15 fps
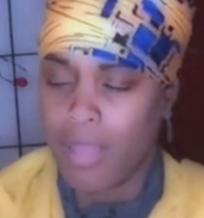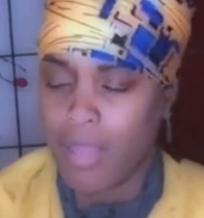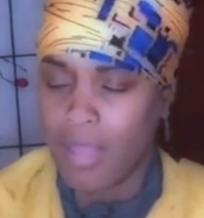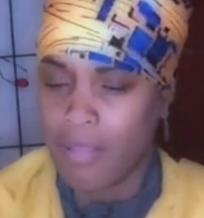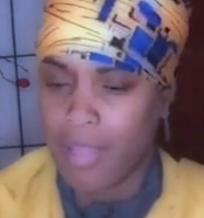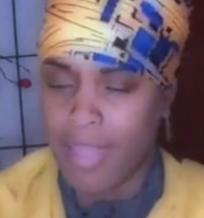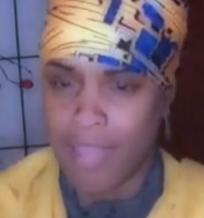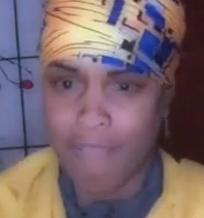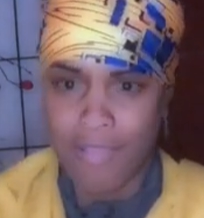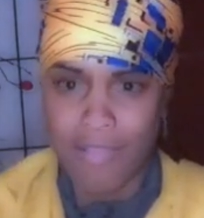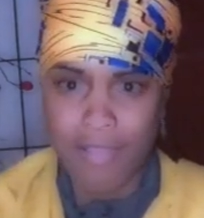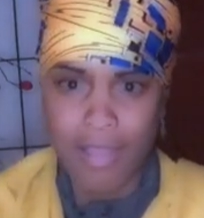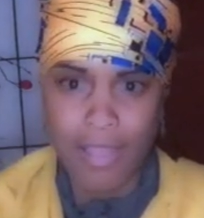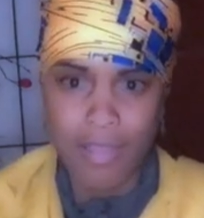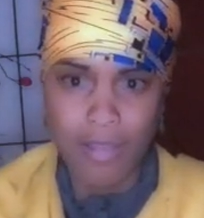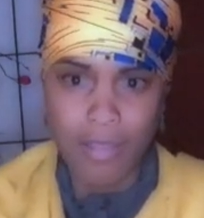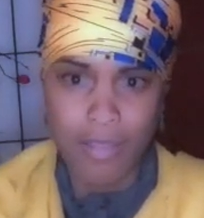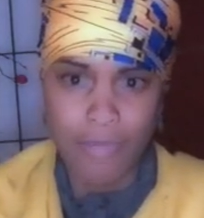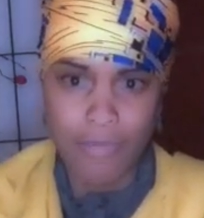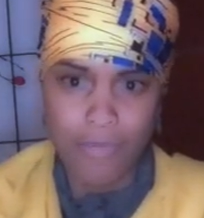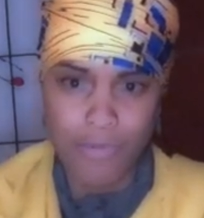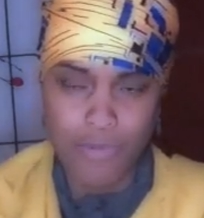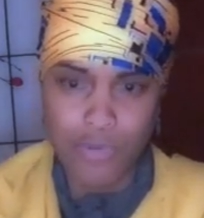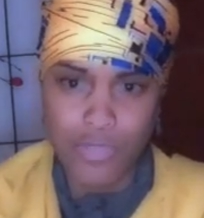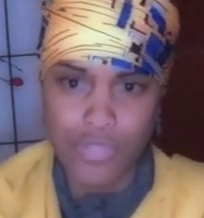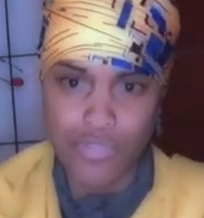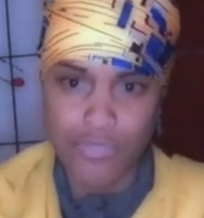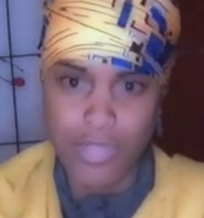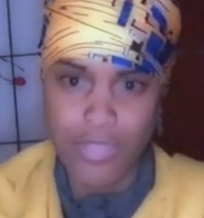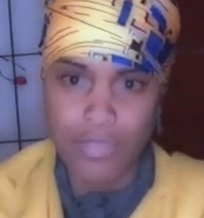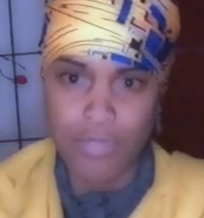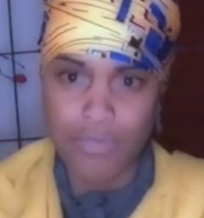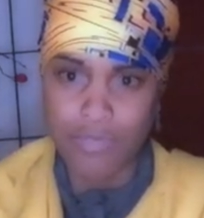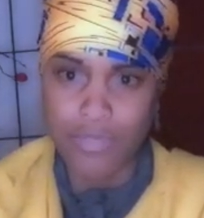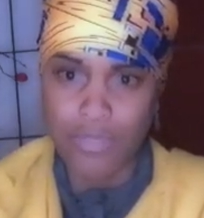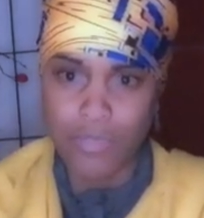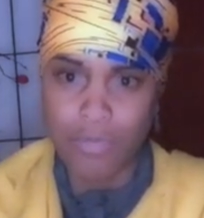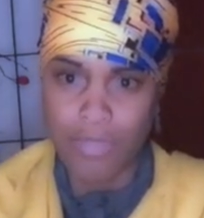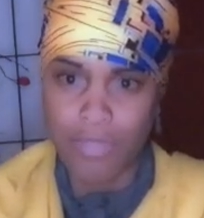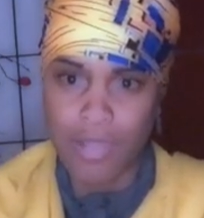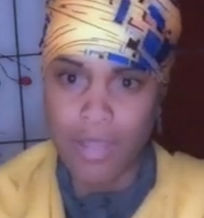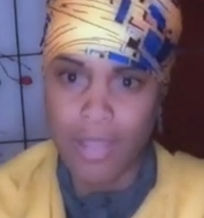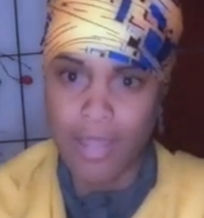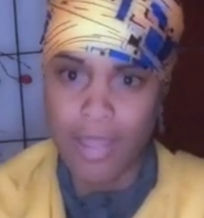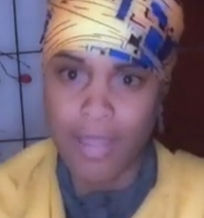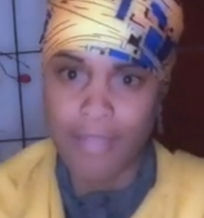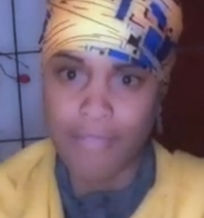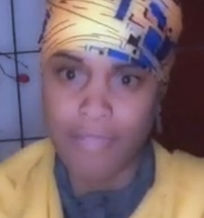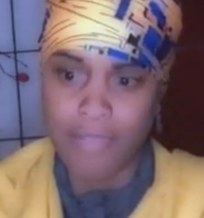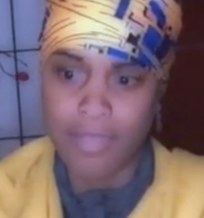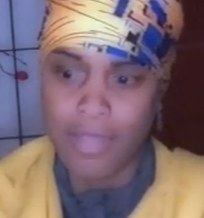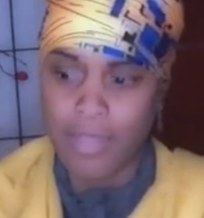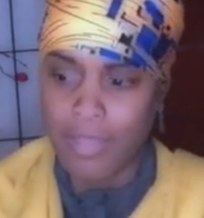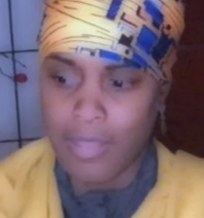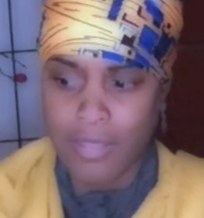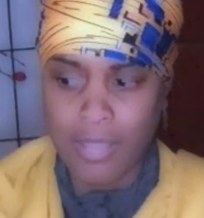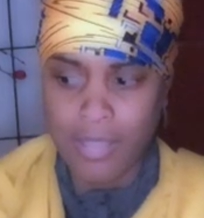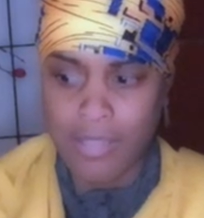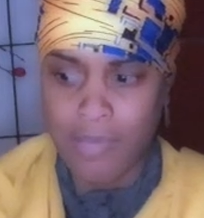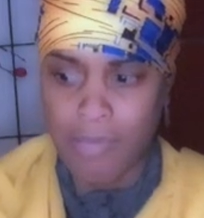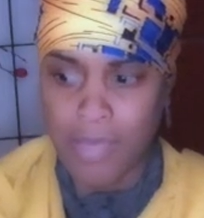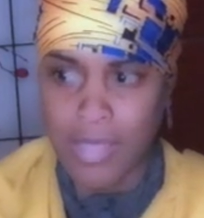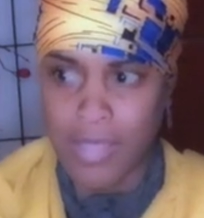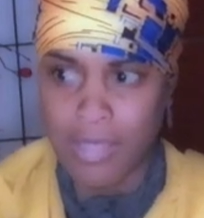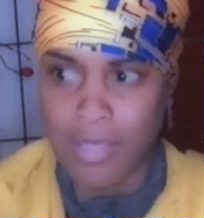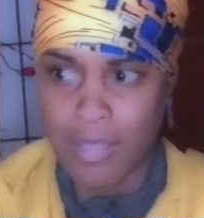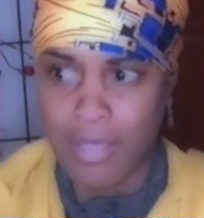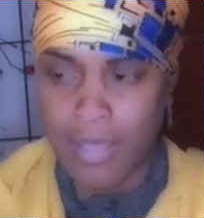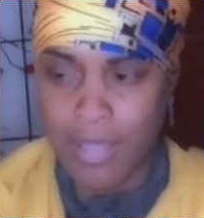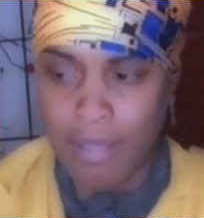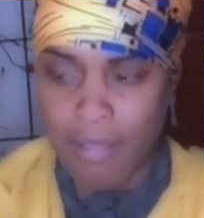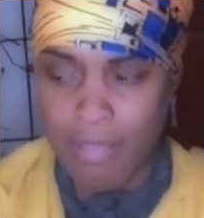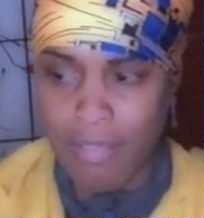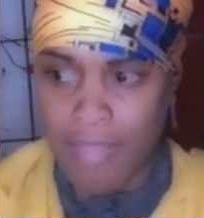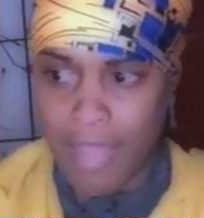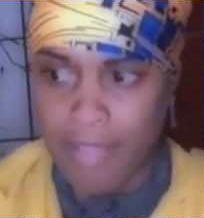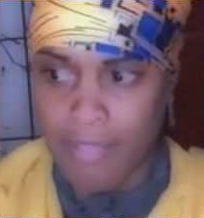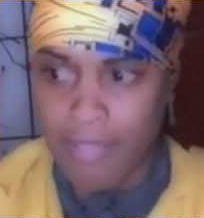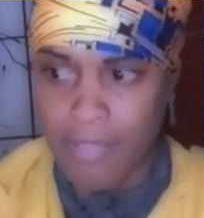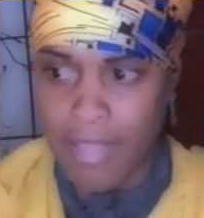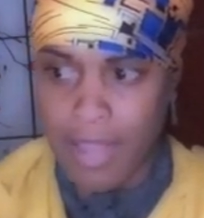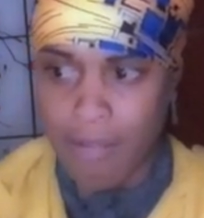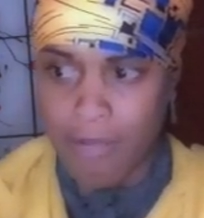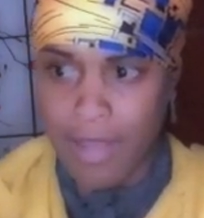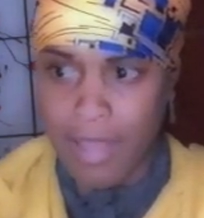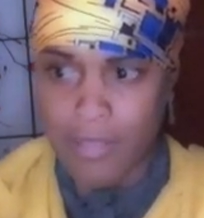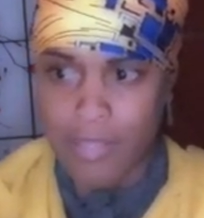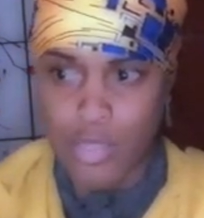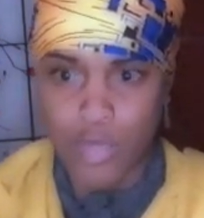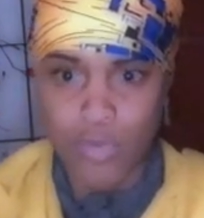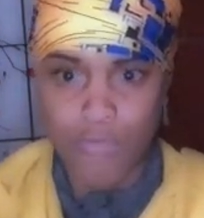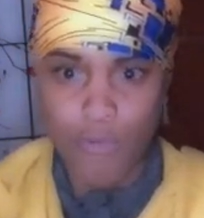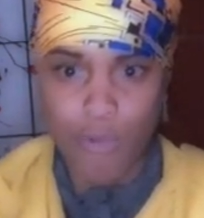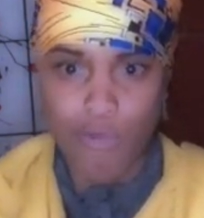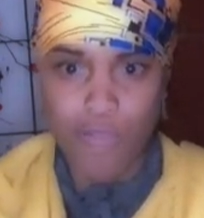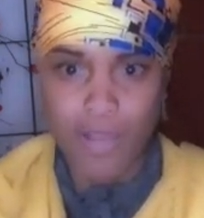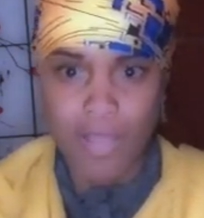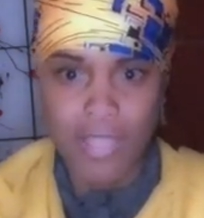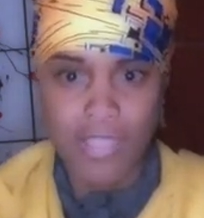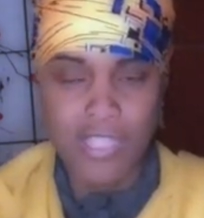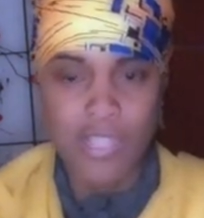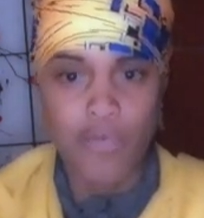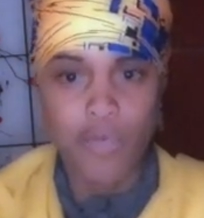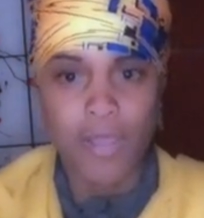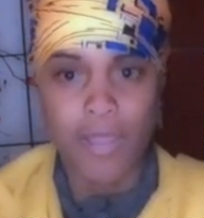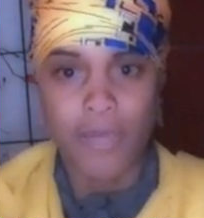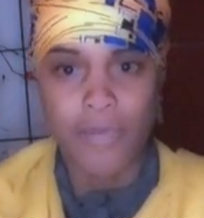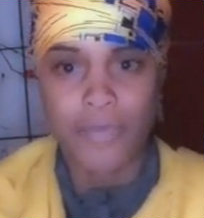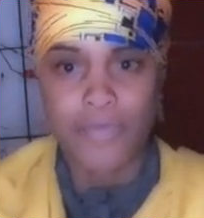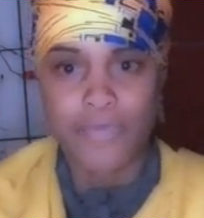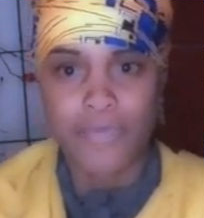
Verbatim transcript: they have anxiety or stressors within their lives. It doesn't mean that they are not dealing with COVID nineteen well.